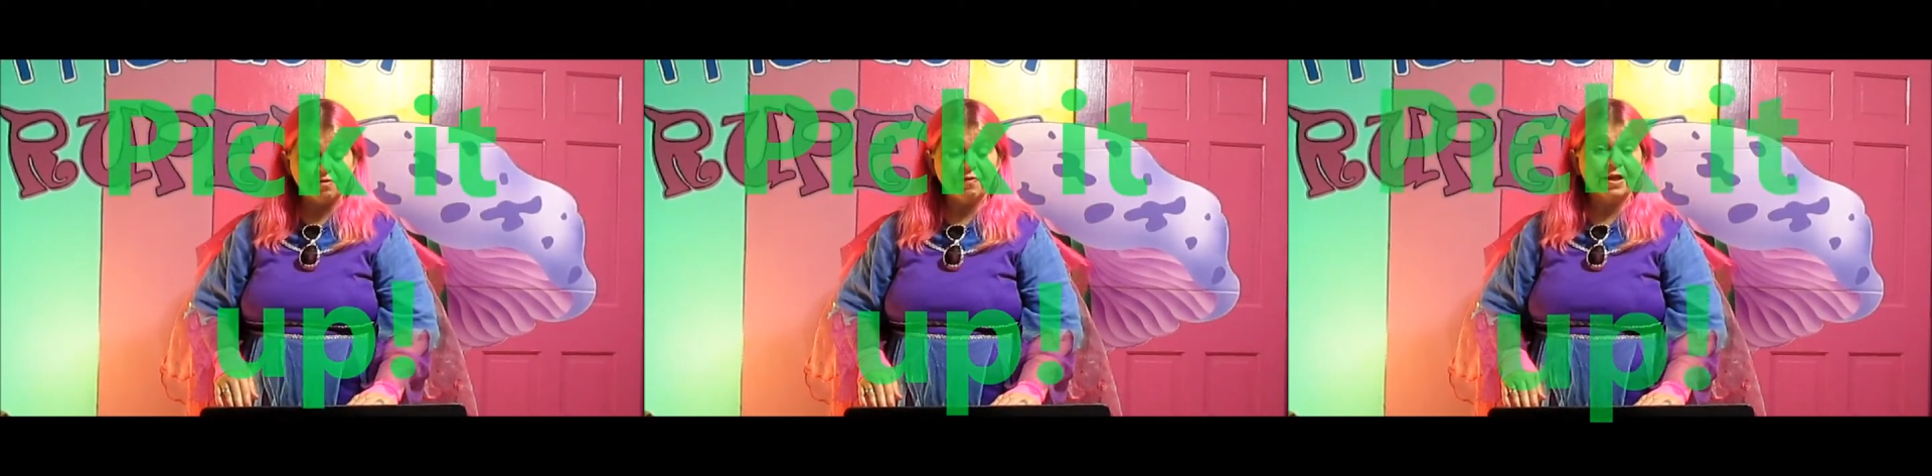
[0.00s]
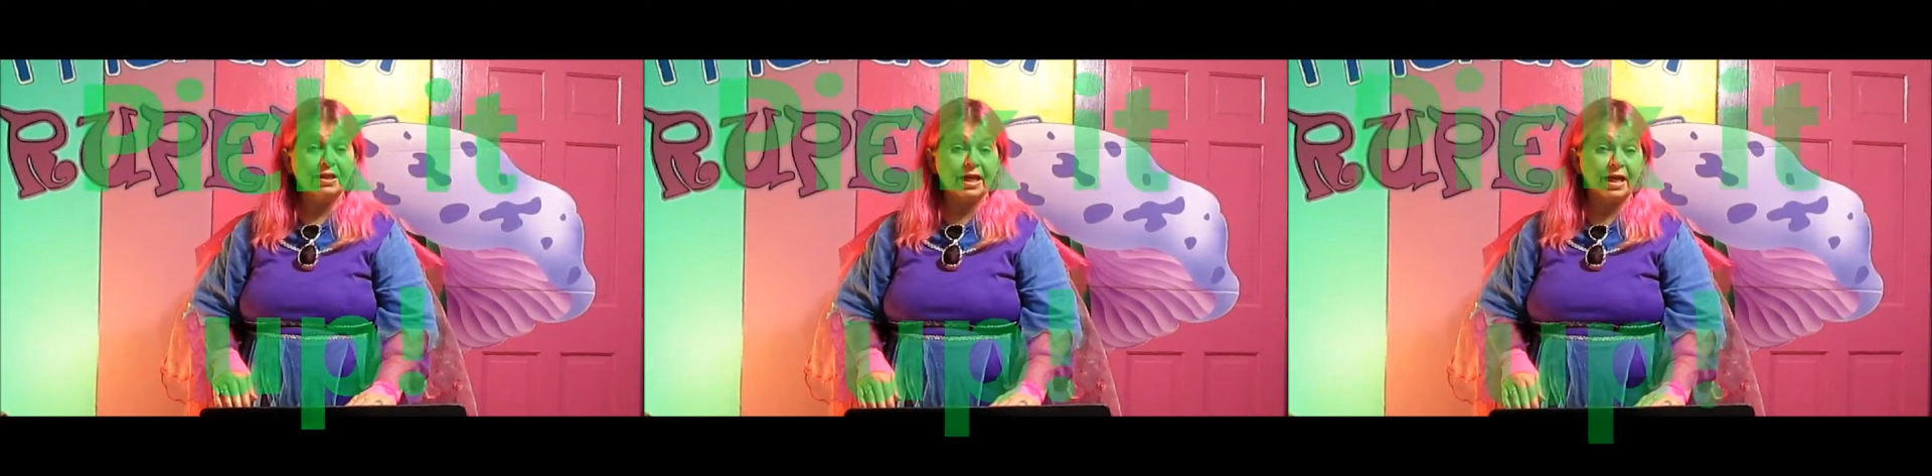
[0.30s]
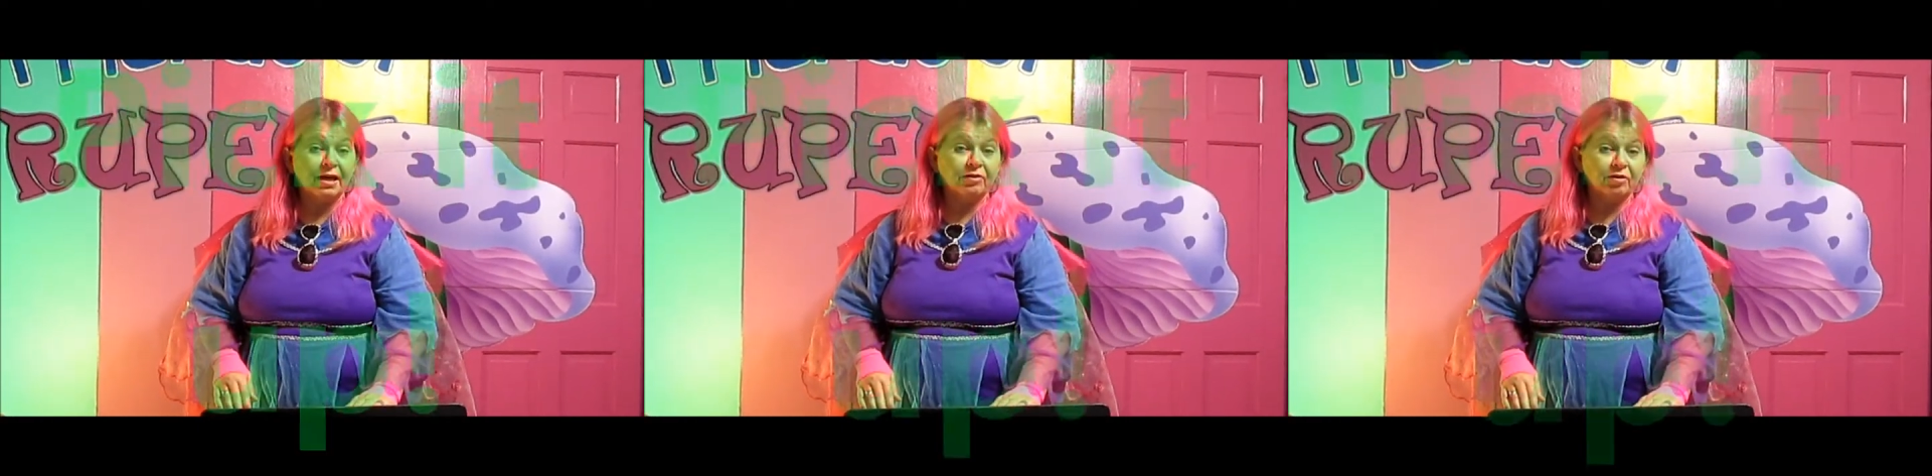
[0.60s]
you find
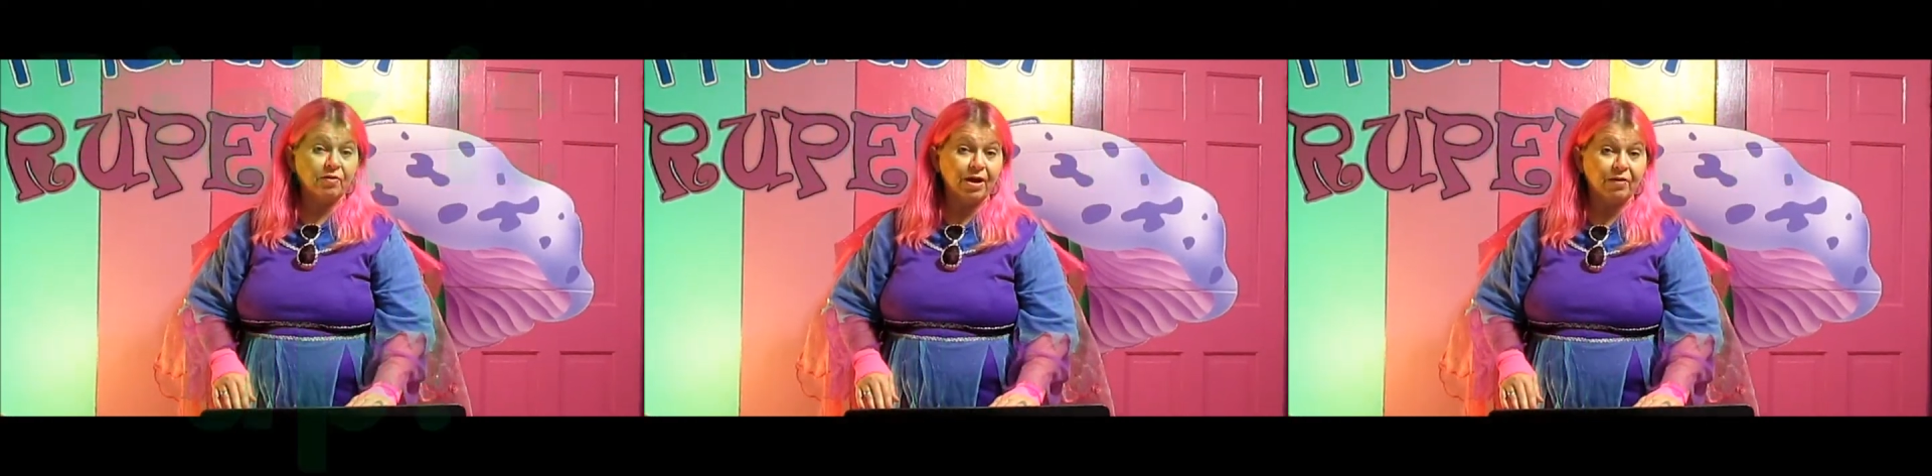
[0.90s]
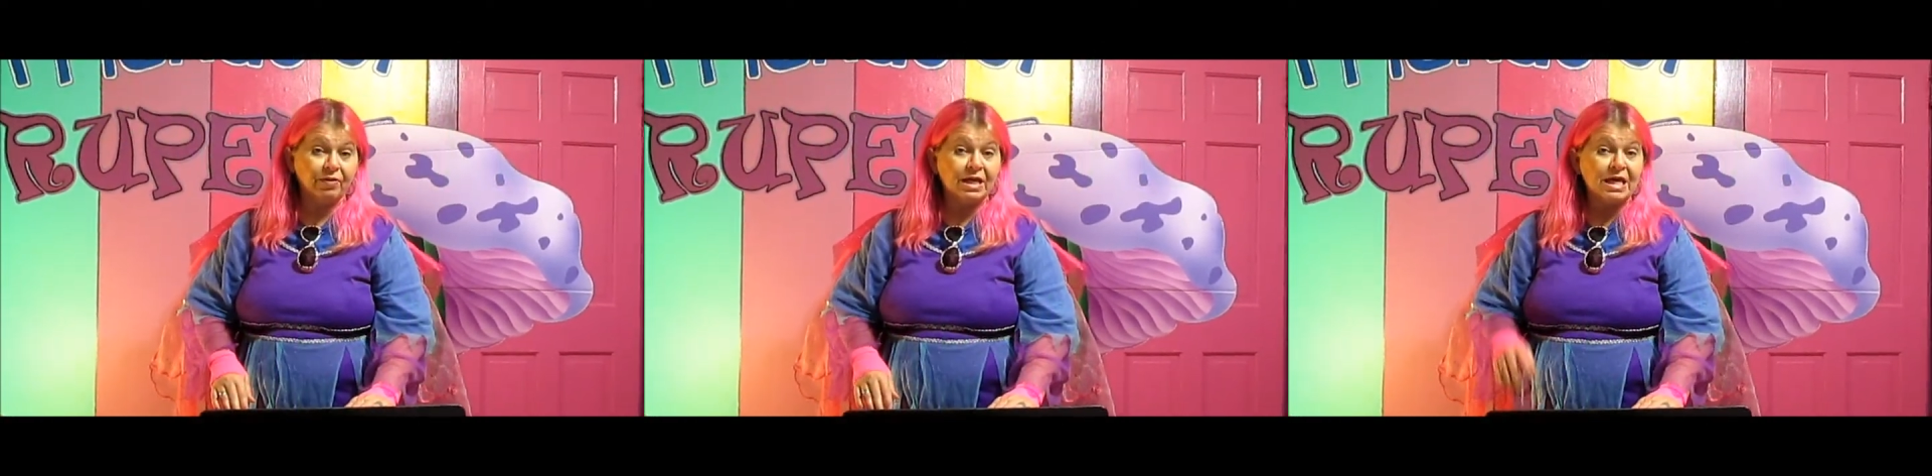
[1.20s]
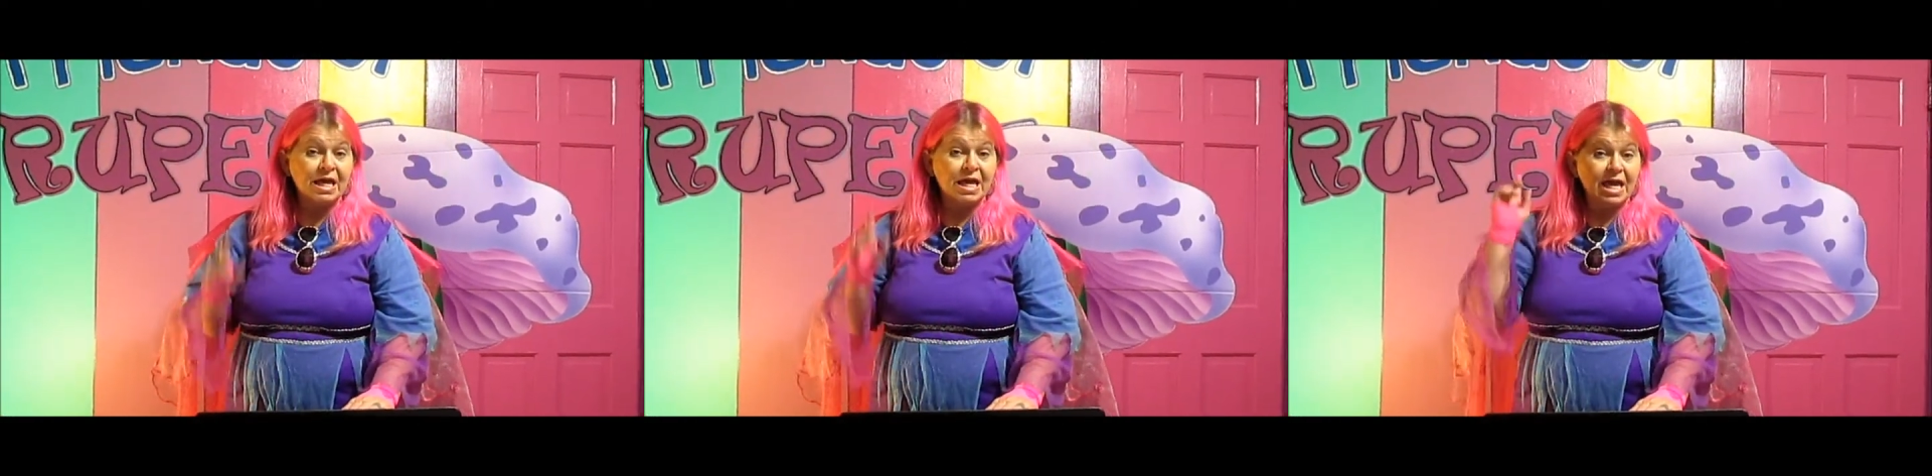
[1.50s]
laying on the ground,
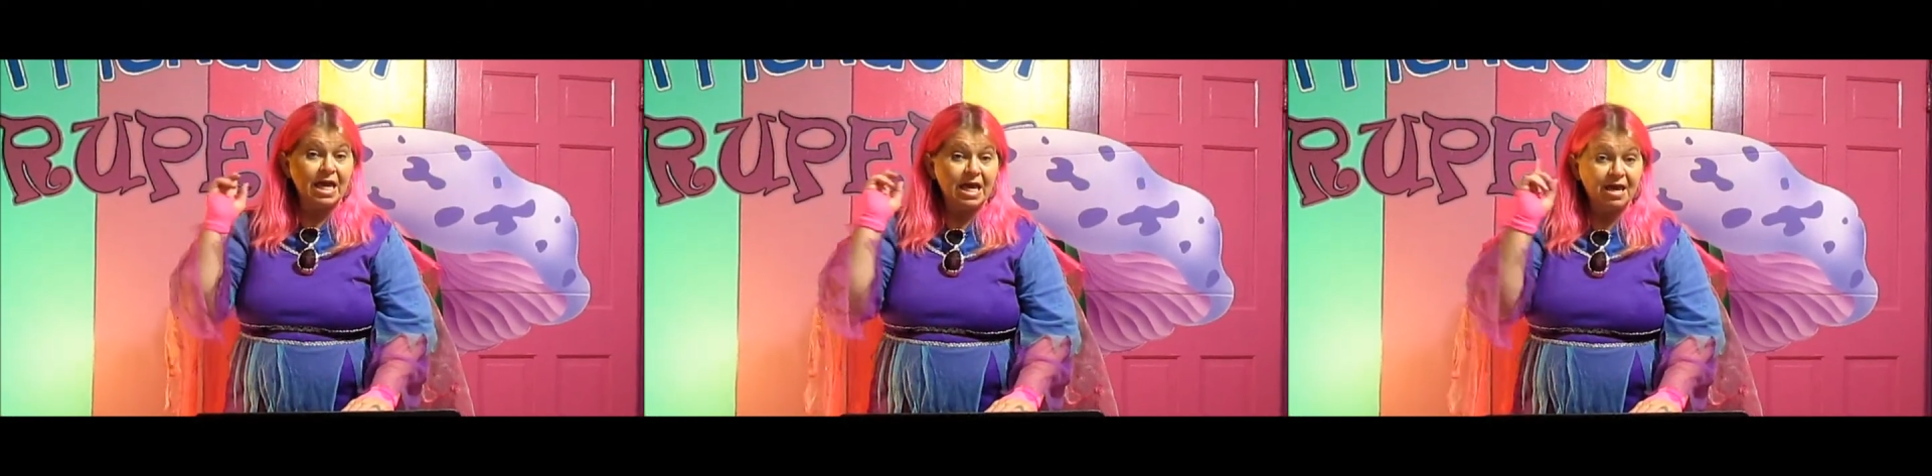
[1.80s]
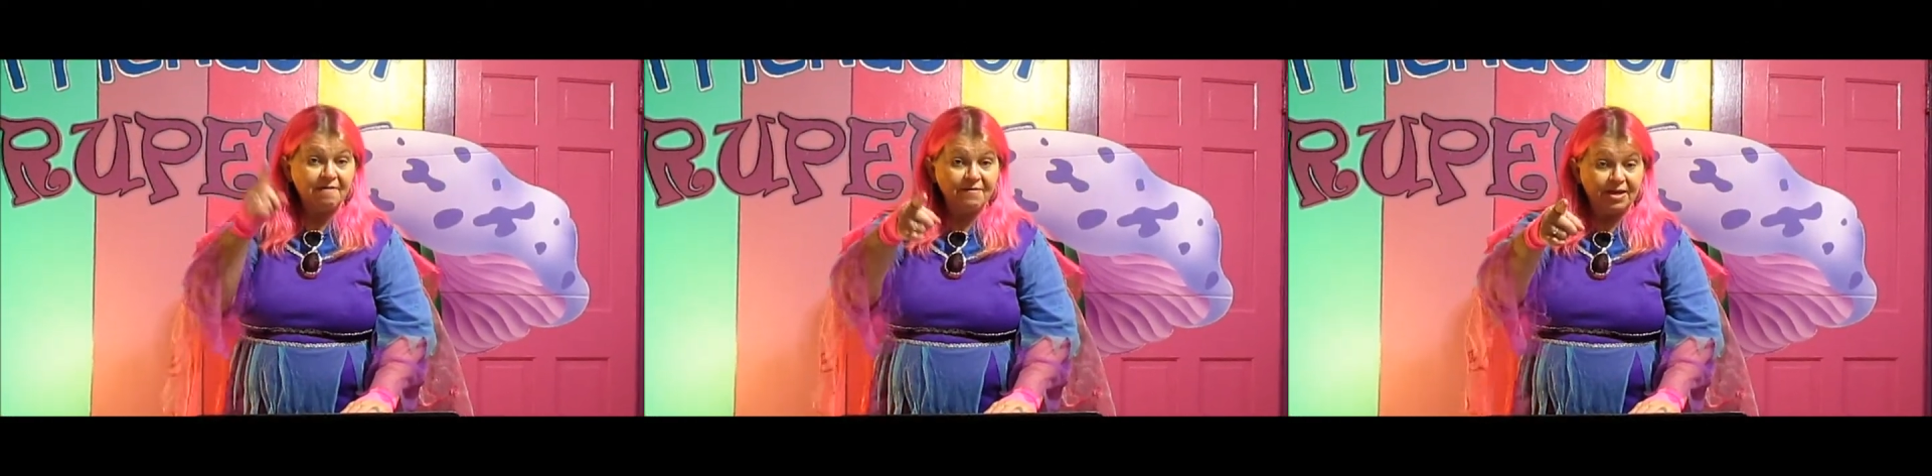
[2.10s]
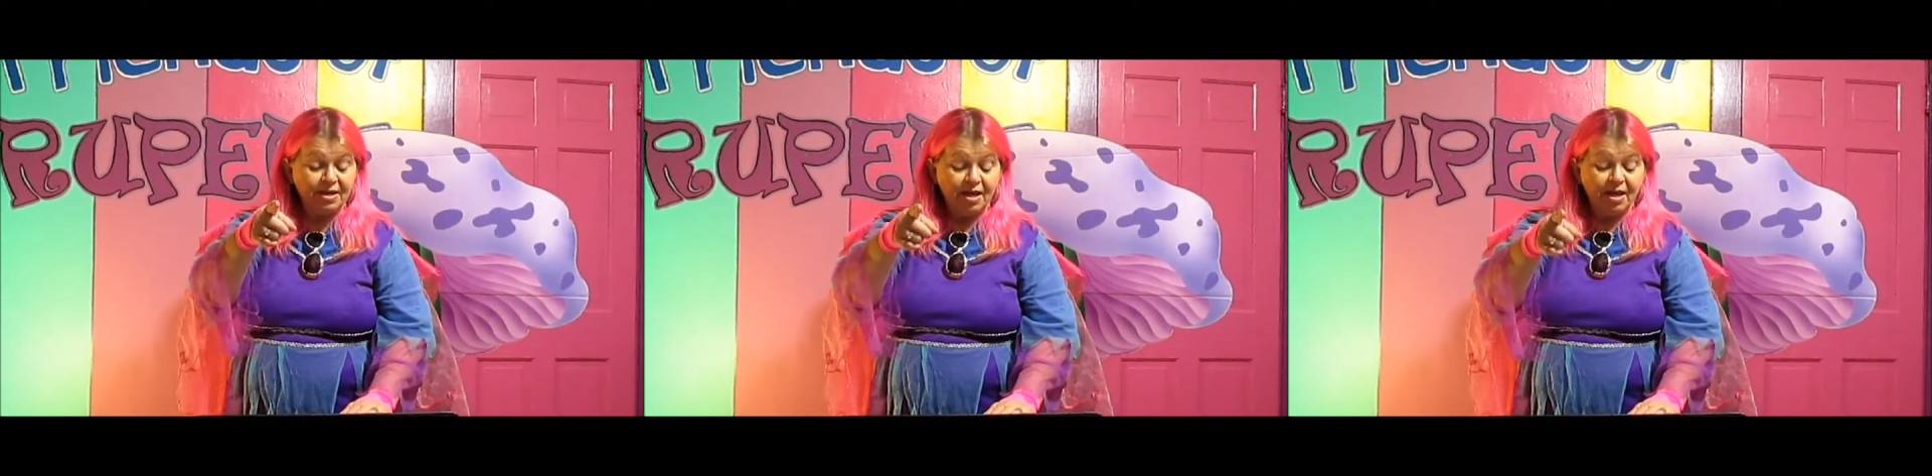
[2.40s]
even